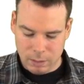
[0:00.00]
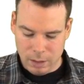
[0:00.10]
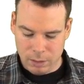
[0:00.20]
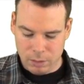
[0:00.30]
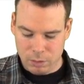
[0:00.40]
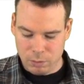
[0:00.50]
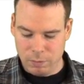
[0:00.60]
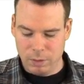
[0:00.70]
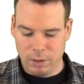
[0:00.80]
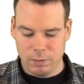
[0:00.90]
nth
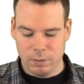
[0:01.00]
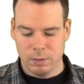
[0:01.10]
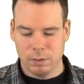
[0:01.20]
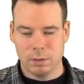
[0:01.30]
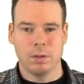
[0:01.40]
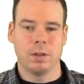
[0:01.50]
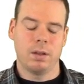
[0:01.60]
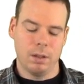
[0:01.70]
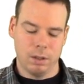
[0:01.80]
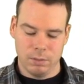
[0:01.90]
derivative. So then I
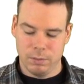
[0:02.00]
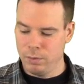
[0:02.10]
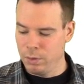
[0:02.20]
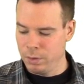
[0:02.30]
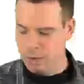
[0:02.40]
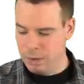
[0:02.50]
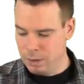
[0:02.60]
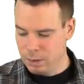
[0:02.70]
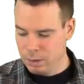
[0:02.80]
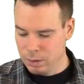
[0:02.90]
think for the
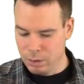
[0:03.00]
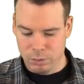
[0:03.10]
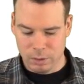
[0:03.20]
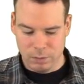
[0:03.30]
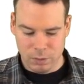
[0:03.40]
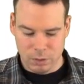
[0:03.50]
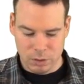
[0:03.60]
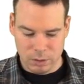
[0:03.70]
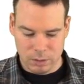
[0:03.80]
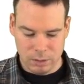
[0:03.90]
cosine
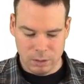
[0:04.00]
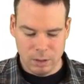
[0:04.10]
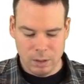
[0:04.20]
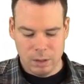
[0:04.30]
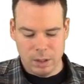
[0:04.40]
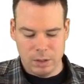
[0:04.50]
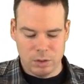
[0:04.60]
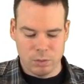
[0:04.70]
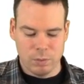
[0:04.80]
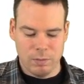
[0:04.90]
function, its
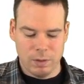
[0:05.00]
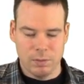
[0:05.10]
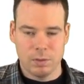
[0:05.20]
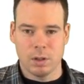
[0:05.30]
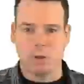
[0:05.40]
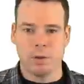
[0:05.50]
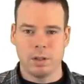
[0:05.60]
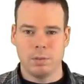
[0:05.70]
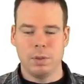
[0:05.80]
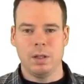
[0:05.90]
derivatives are
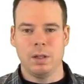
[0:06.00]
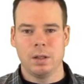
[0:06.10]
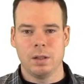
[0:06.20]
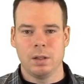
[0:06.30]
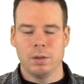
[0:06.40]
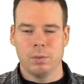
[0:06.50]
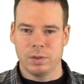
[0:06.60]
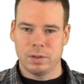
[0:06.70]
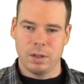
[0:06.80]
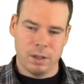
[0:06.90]
going to be, well,
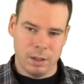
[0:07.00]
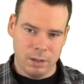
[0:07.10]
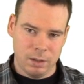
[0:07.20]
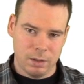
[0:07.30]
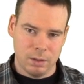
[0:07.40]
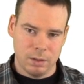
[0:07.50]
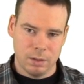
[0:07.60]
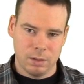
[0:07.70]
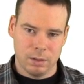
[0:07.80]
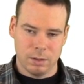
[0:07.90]
sine,
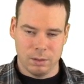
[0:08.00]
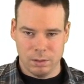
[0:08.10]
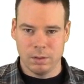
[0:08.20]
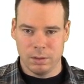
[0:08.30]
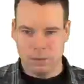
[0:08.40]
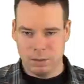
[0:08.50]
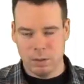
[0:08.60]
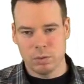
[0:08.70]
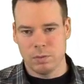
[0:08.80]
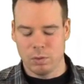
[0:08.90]
the, the
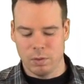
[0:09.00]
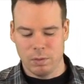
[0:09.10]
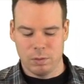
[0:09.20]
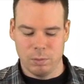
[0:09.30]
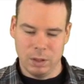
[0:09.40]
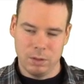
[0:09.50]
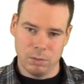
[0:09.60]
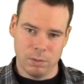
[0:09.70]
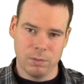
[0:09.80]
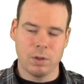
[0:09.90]
sequence of derivatives would be
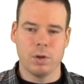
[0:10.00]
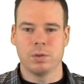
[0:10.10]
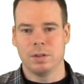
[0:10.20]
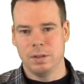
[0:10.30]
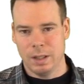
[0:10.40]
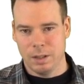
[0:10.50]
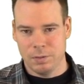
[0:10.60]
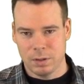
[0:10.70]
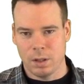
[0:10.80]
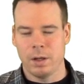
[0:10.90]
derivative of cos is negative
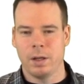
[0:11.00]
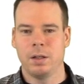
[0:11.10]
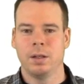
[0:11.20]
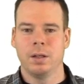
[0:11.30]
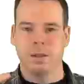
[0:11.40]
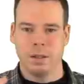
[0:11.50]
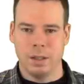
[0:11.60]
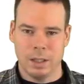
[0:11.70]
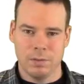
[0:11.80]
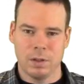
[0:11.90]
sine, then
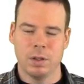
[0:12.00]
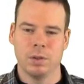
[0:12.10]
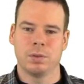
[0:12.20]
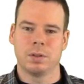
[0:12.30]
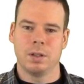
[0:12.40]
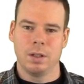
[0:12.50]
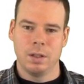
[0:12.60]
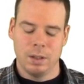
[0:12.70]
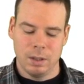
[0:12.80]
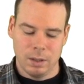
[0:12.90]
negative cos,
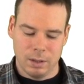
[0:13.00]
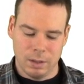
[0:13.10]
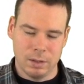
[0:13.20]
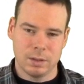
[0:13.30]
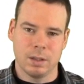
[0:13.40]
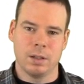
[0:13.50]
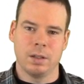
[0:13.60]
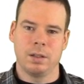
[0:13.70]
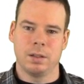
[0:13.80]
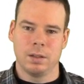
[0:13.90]
then sine,